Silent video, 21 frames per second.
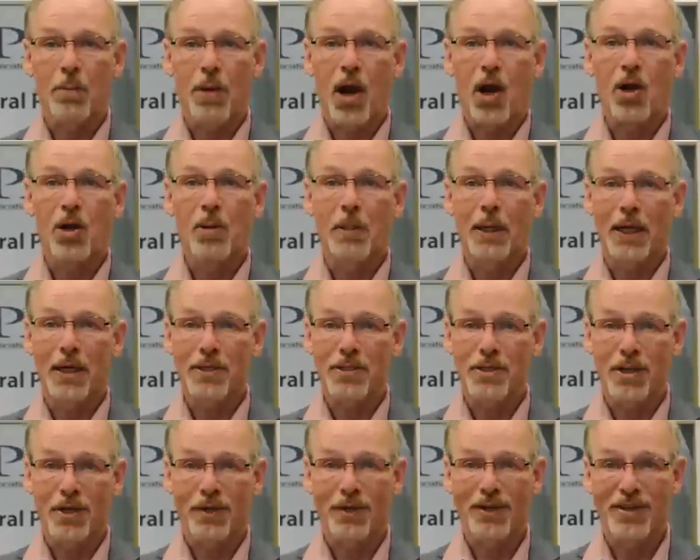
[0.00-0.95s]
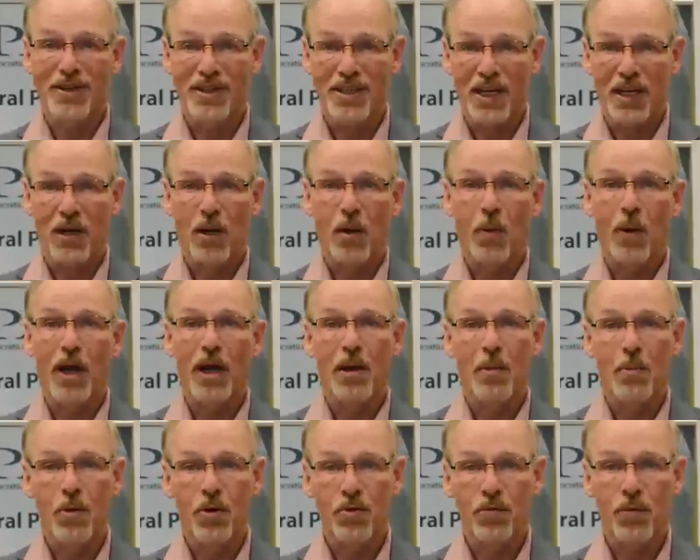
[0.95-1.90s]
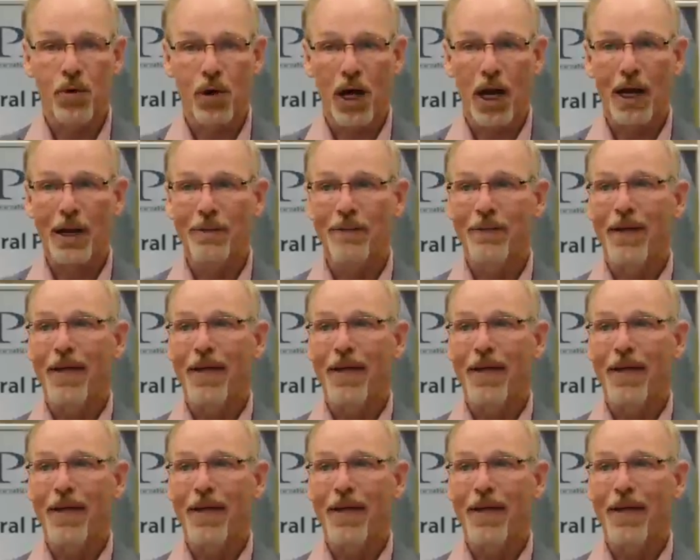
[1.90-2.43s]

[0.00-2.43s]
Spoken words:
power because they're the single way to move grain,